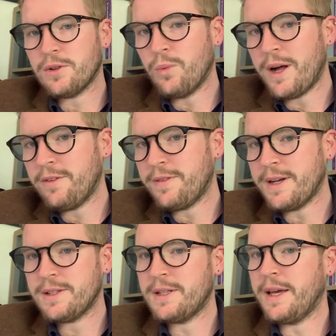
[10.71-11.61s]
welfare
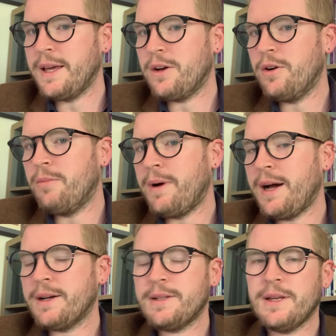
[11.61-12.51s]
state,
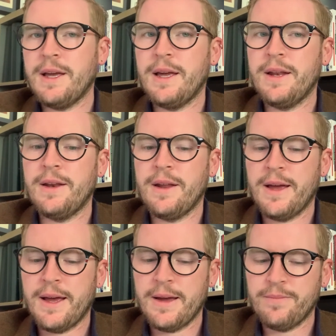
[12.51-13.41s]
cutbacks in
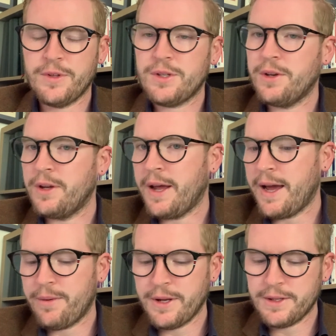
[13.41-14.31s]
certain
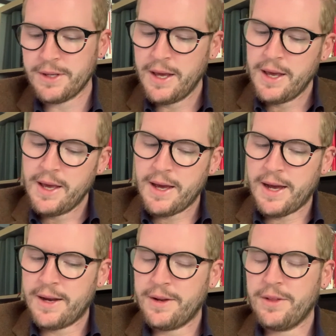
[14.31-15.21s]
areas,
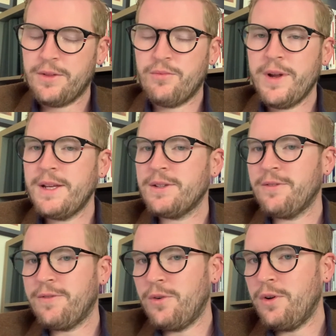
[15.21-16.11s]
and the reason
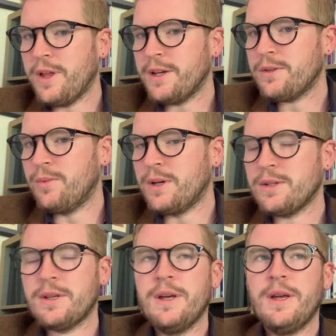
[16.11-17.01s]
for this
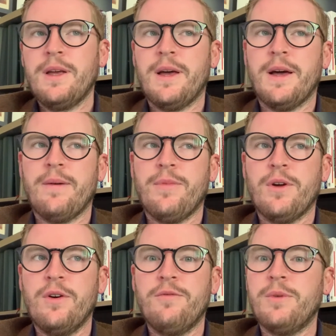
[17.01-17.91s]
was the
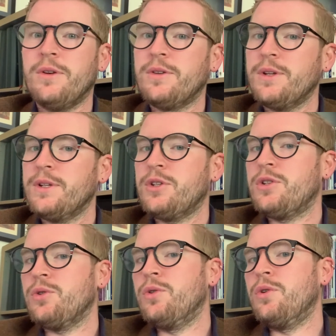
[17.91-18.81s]
government
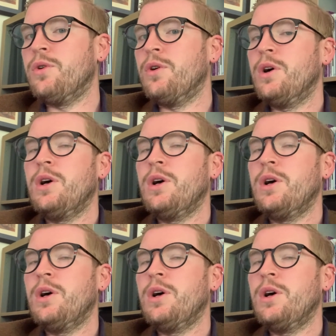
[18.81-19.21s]
saw